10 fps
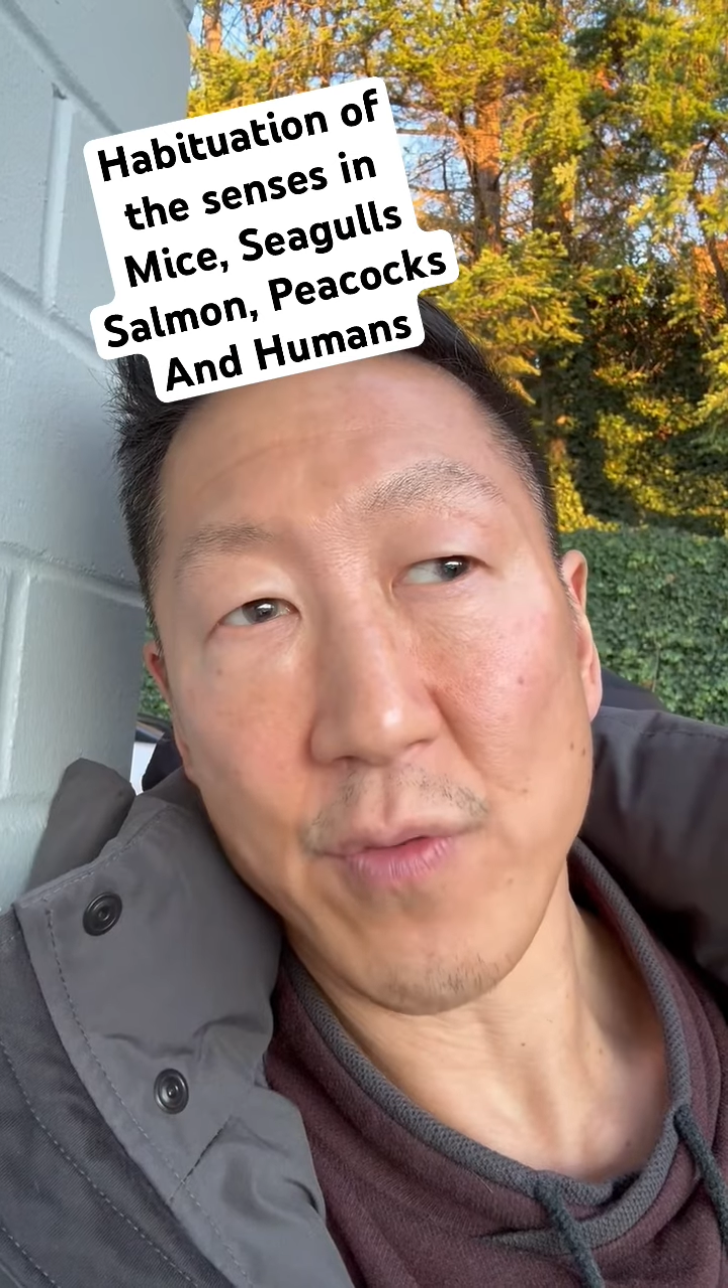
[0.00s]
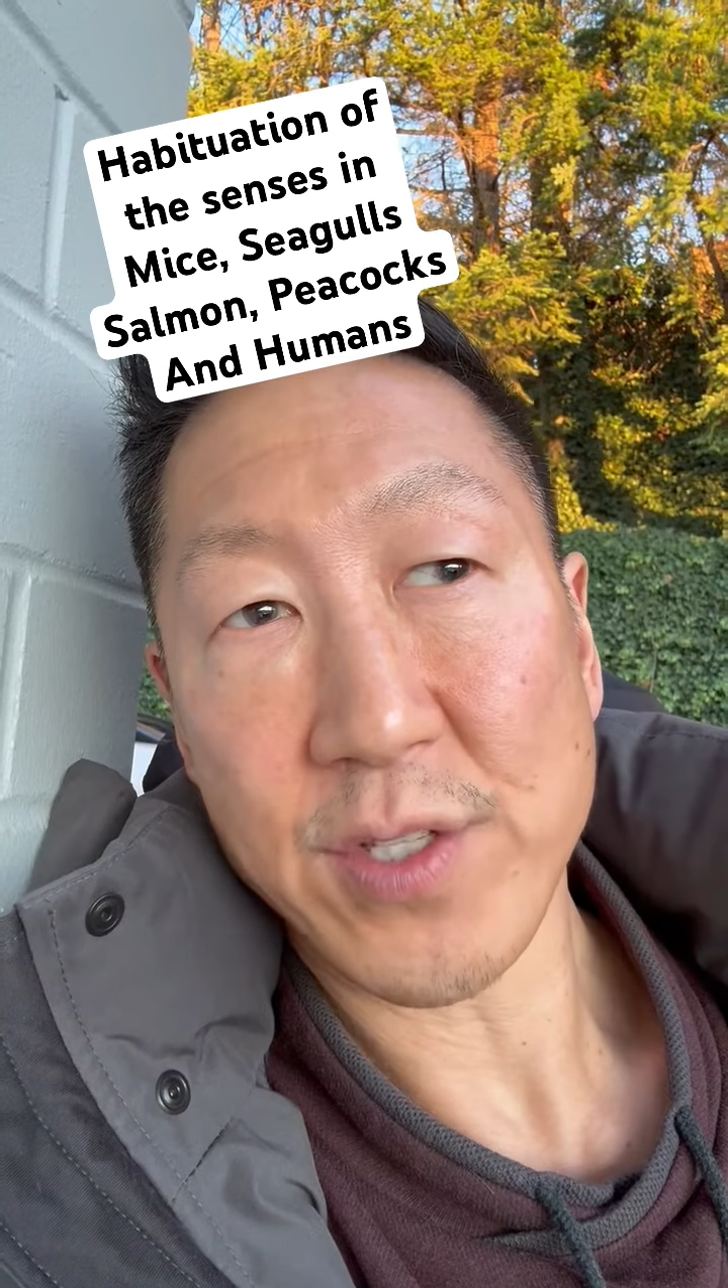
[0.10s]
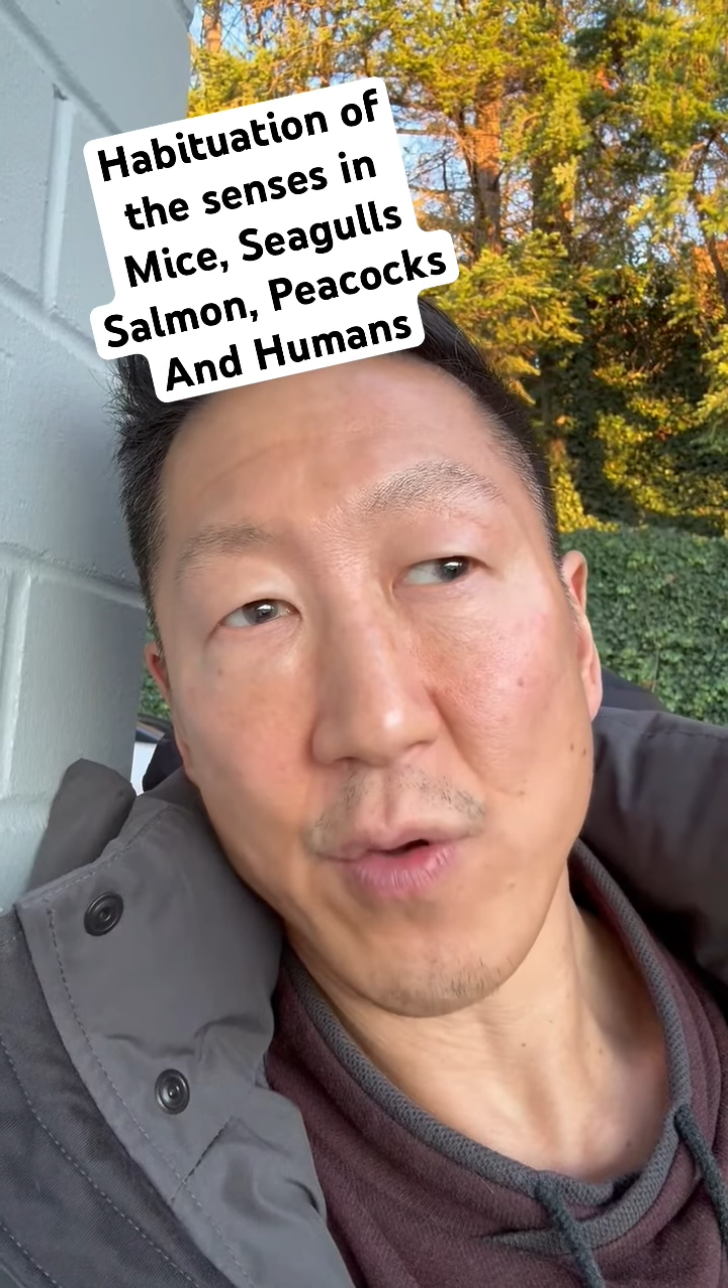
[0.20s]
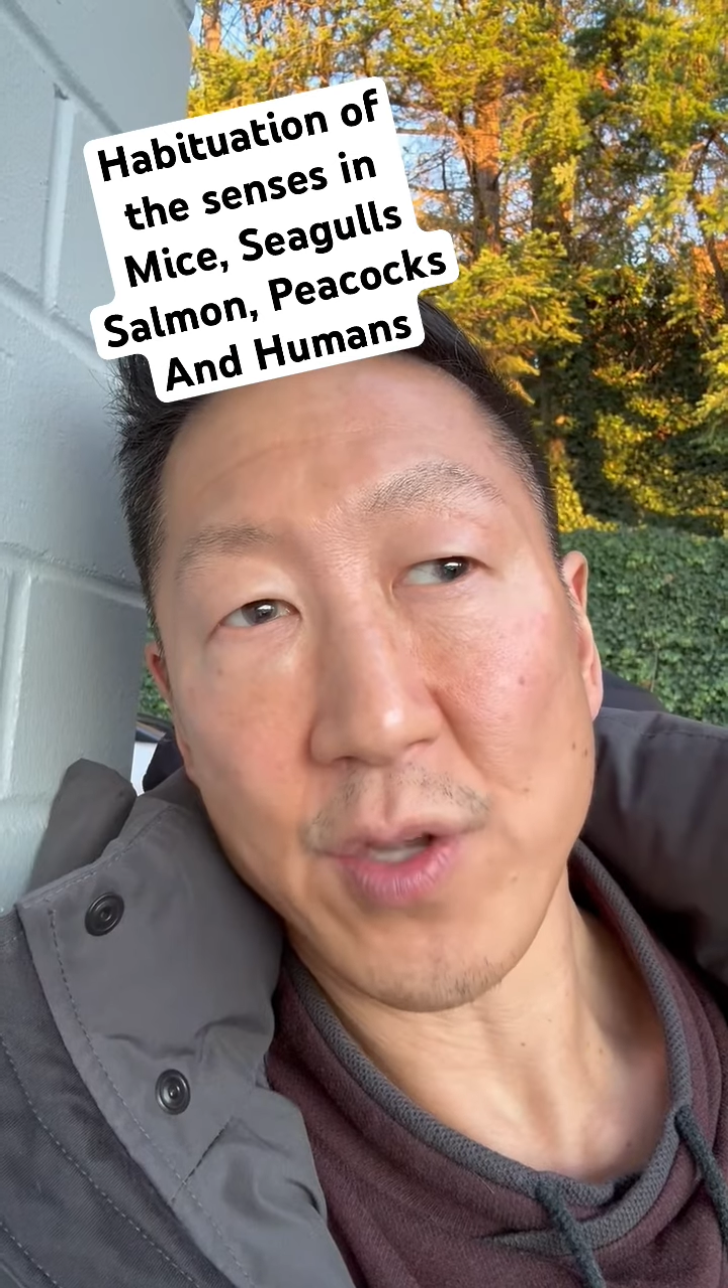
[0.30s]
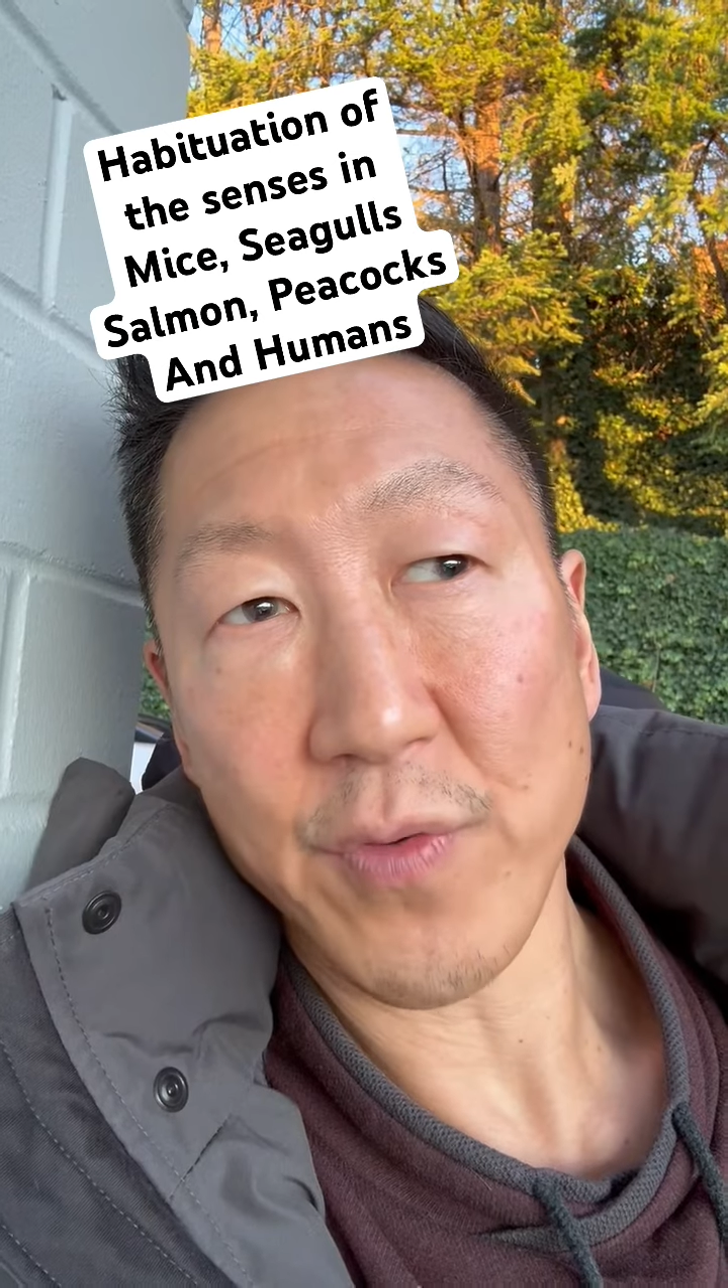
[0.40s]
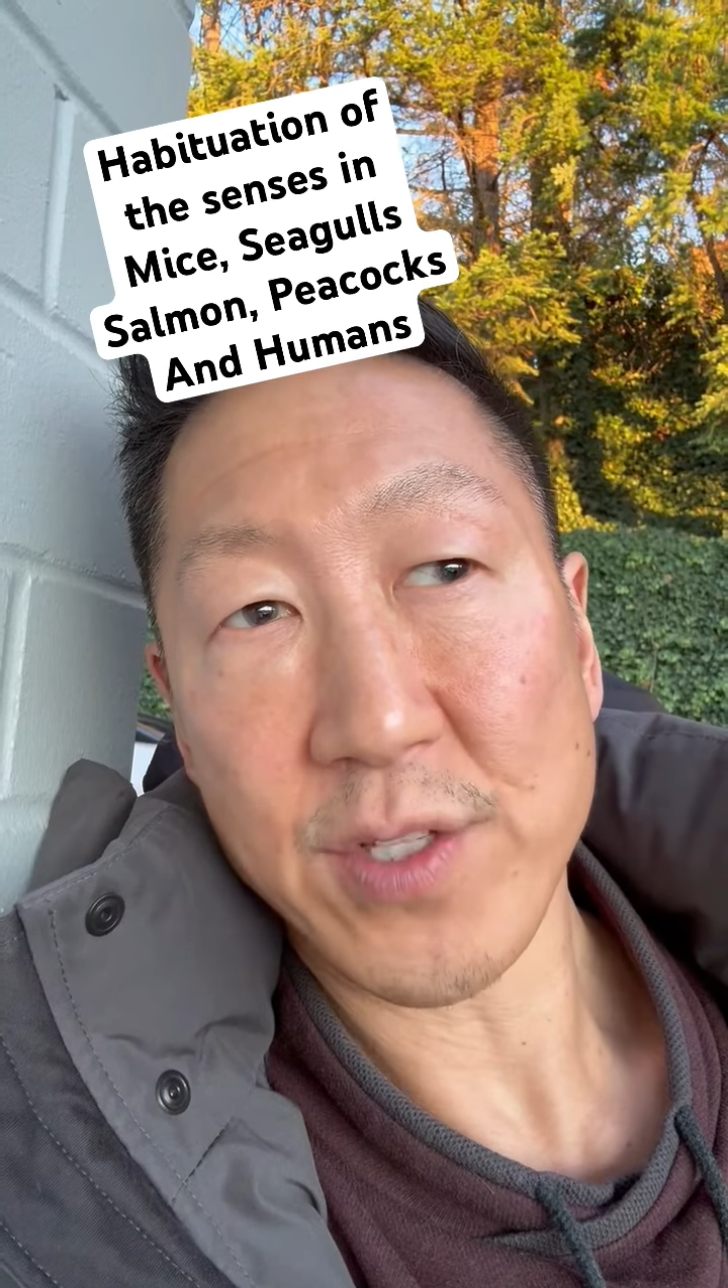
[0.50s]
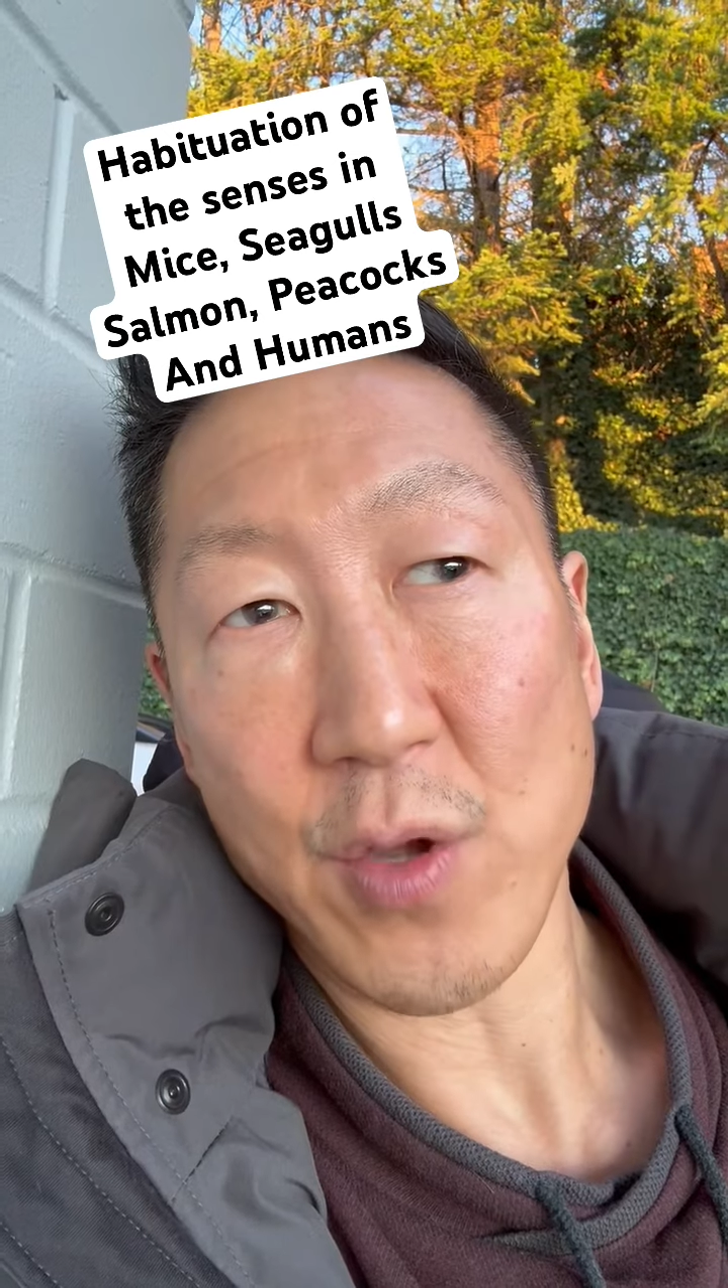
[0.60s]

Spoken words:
to do with the